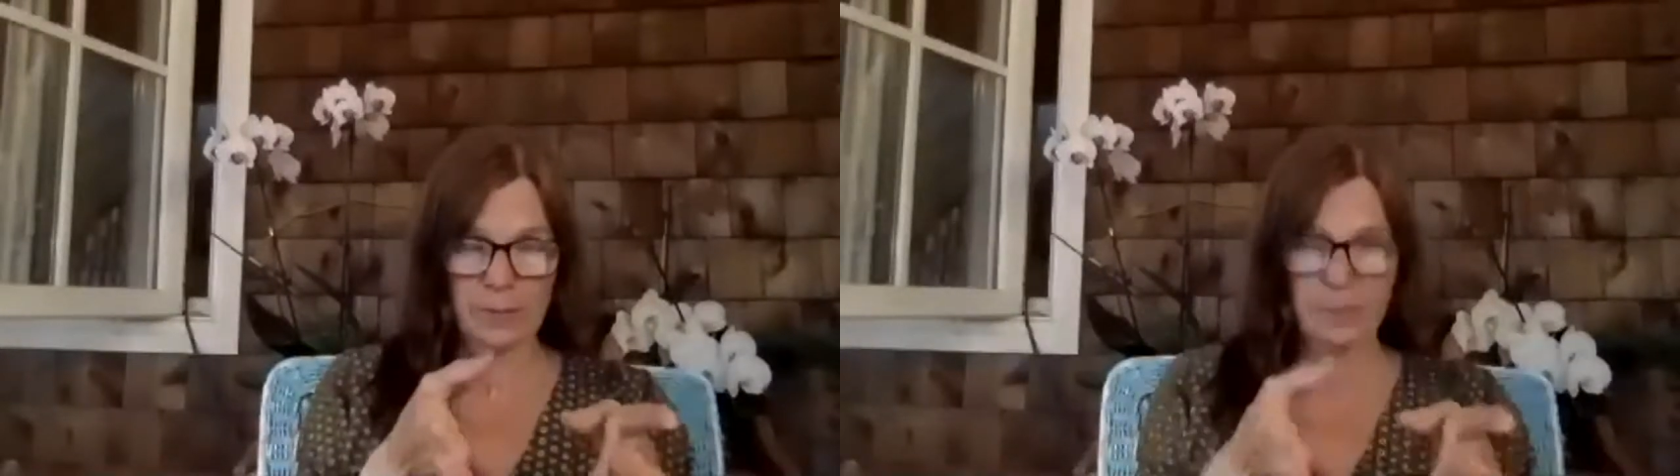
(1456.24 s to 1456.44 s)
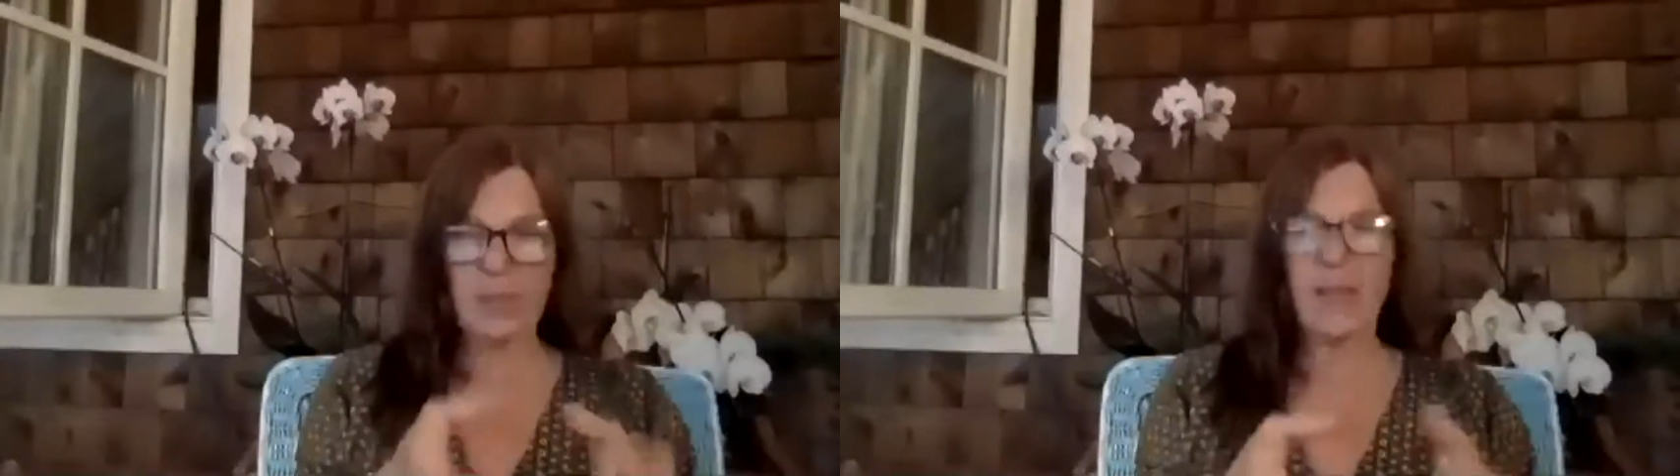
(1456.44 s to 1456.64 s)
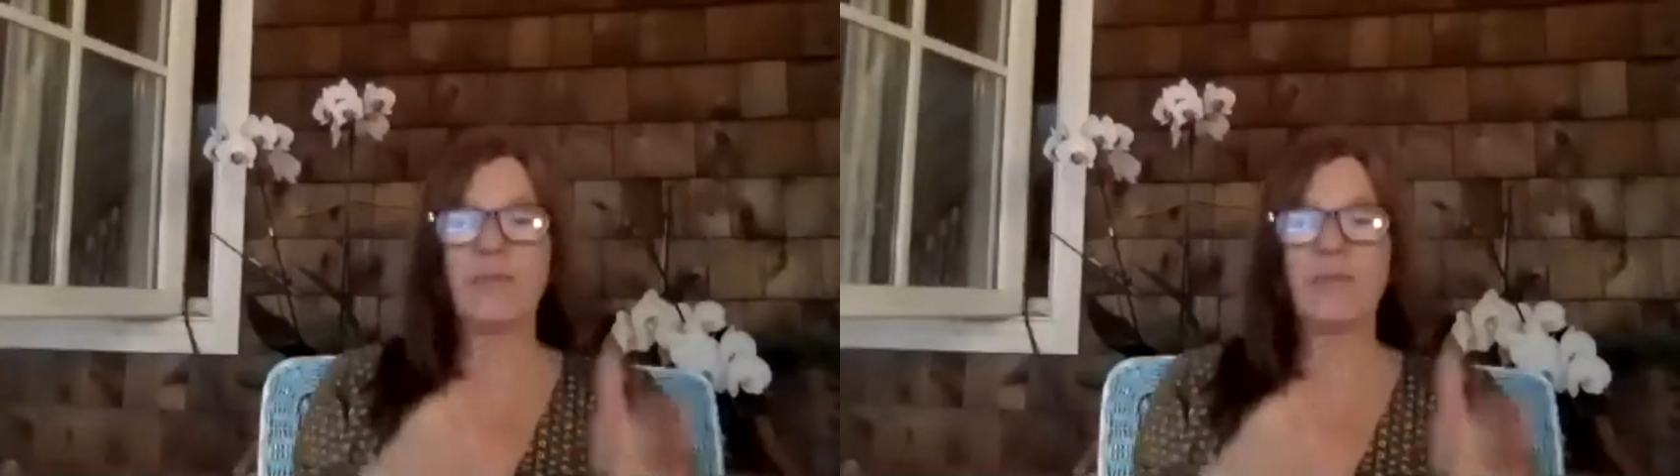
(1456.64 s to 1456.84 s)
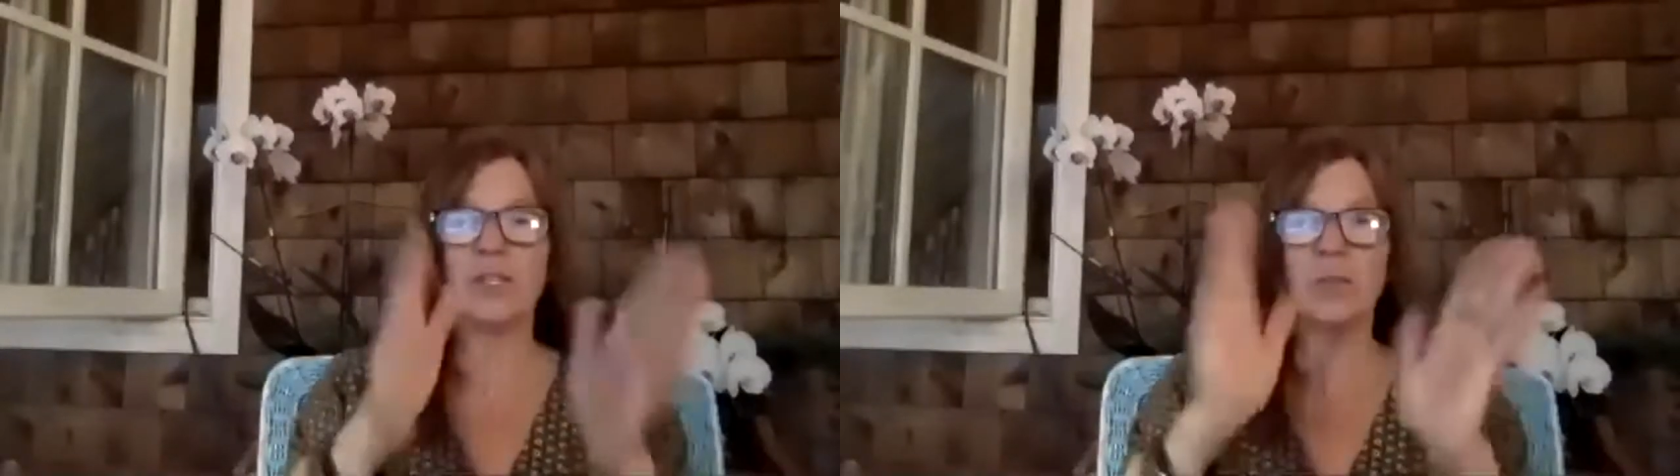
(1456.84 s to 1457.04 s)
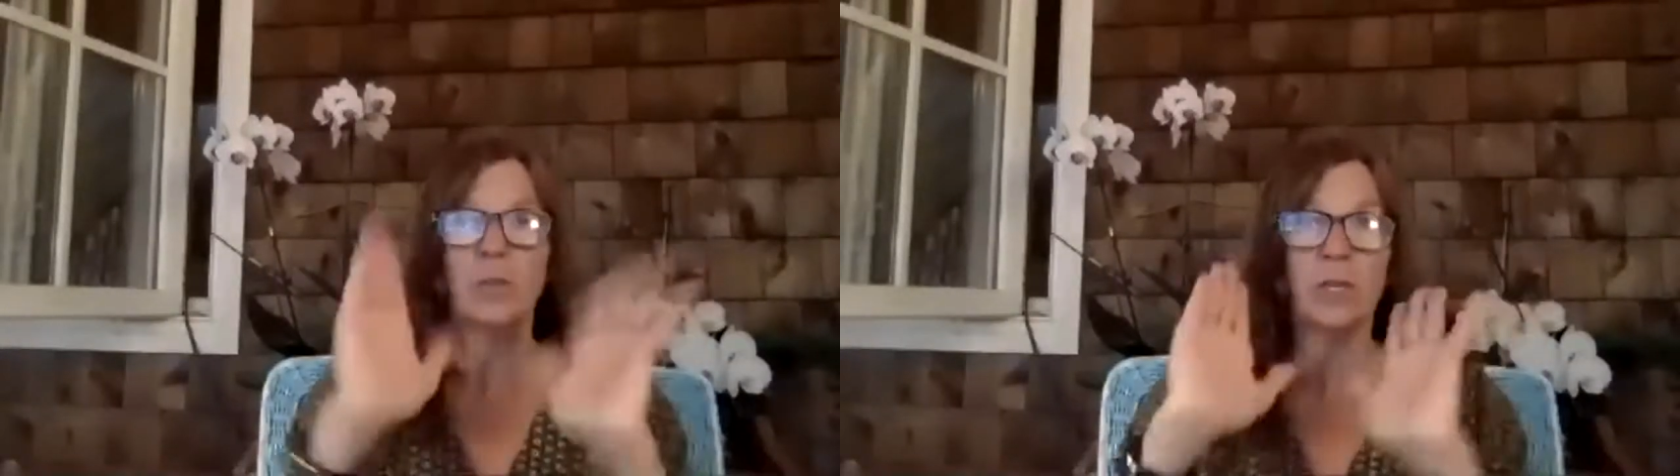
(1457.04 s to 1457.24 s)
and then
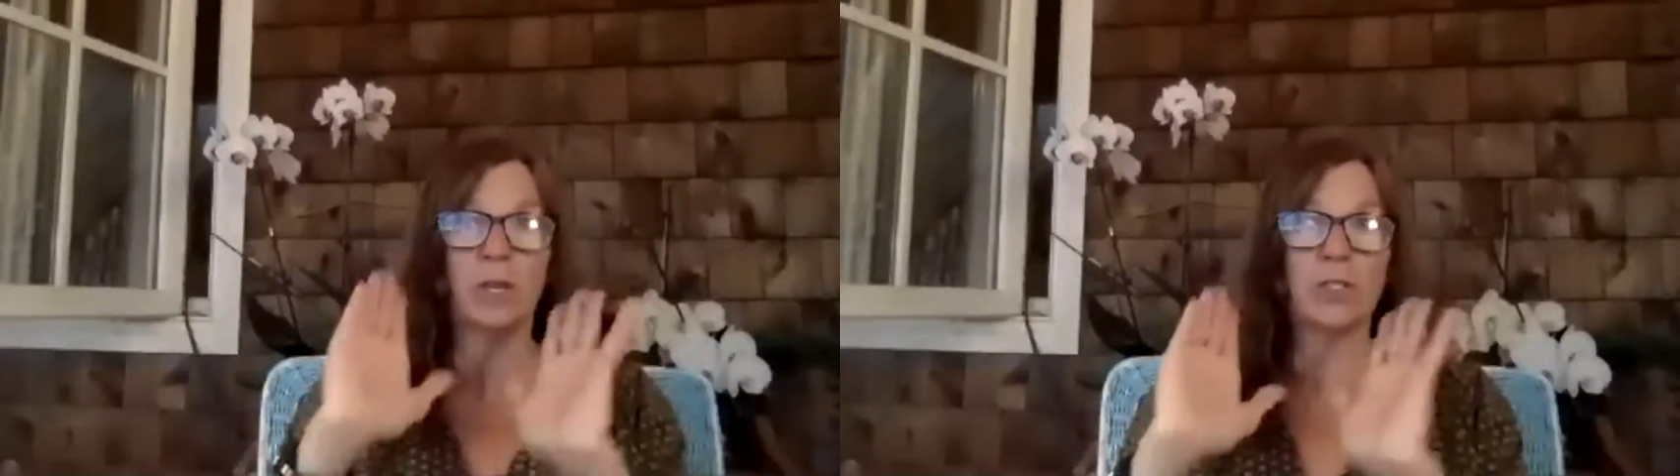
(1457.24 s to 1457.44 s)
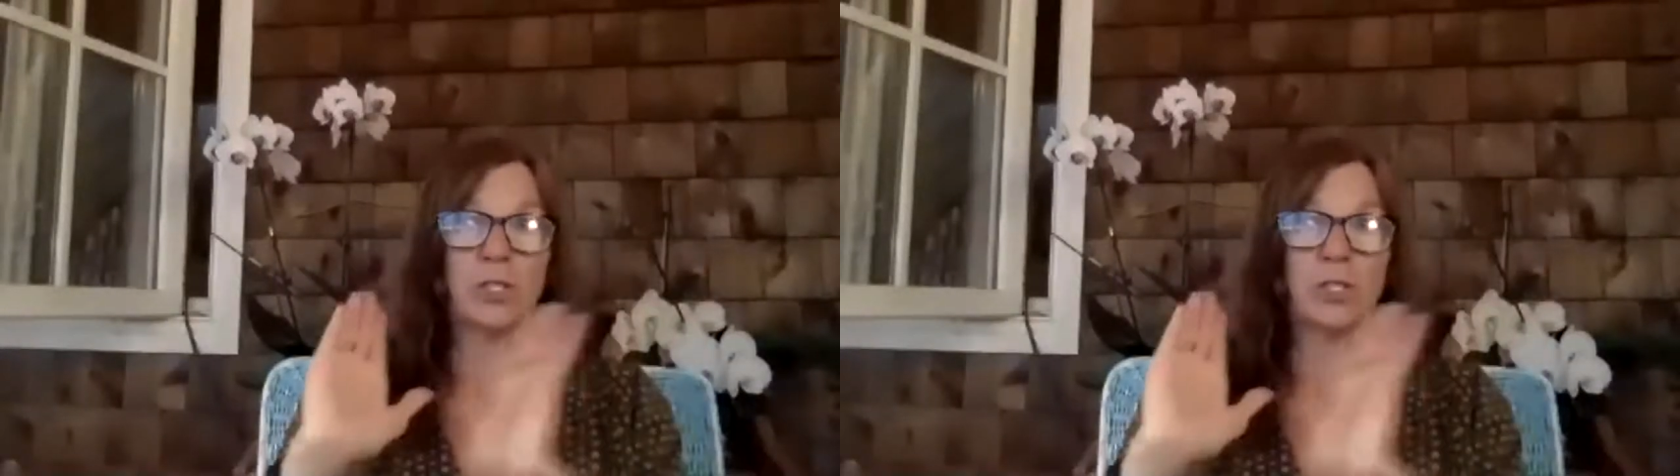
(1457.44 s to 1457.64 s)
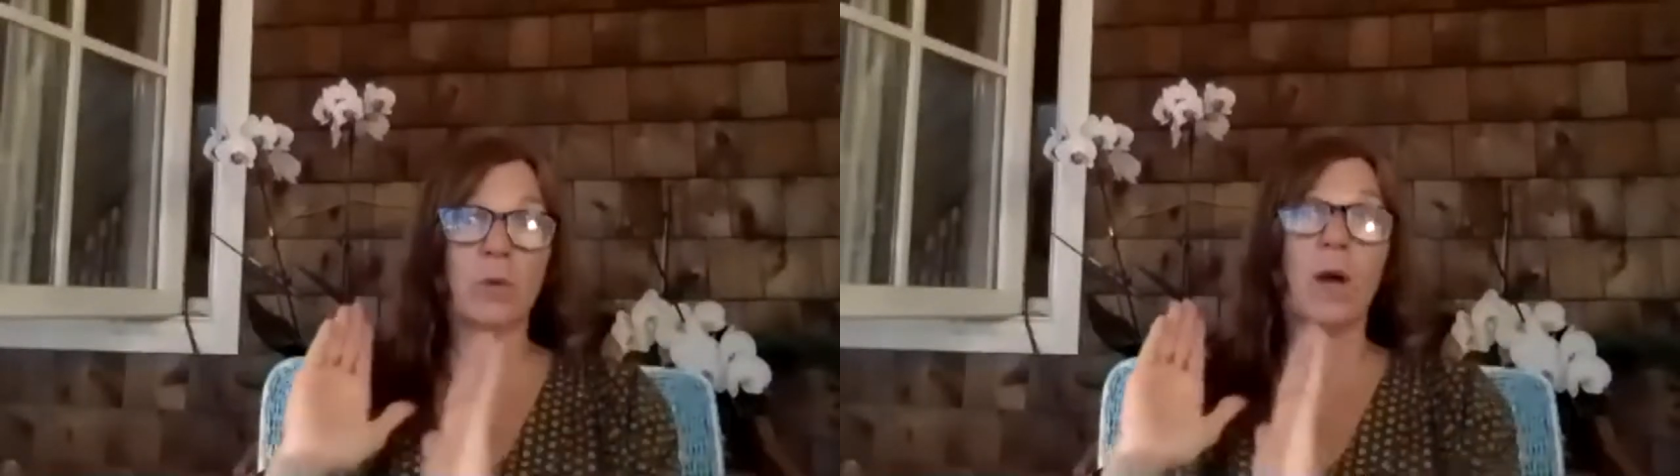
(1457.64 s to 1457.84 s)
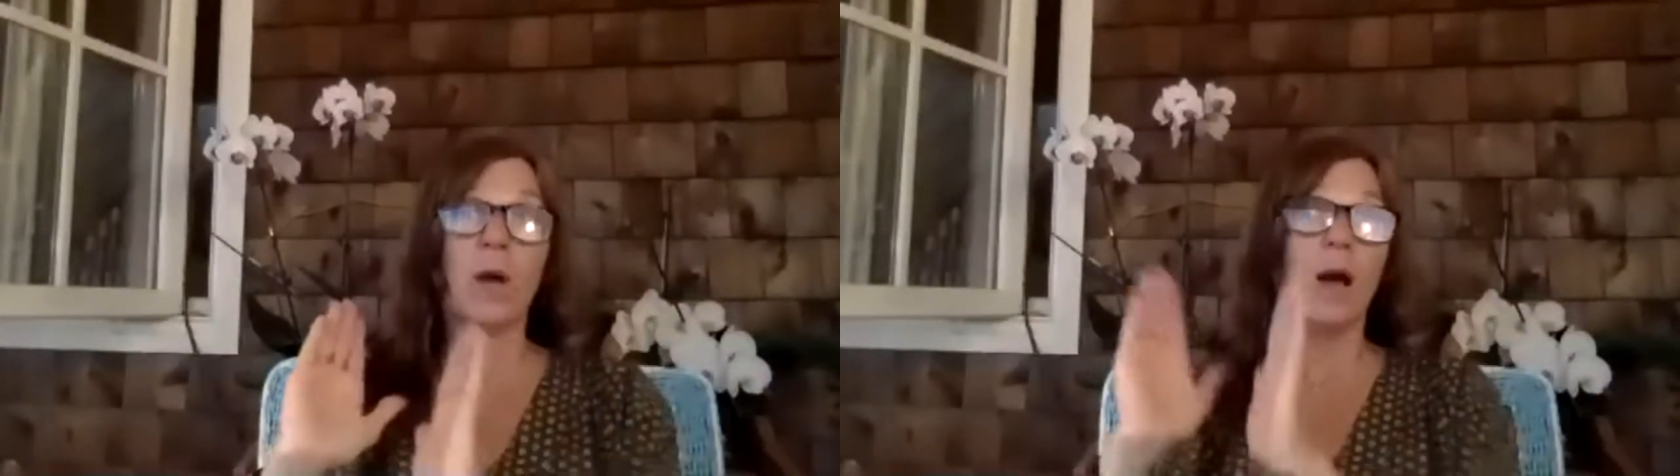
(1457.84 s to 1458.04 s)
you went on to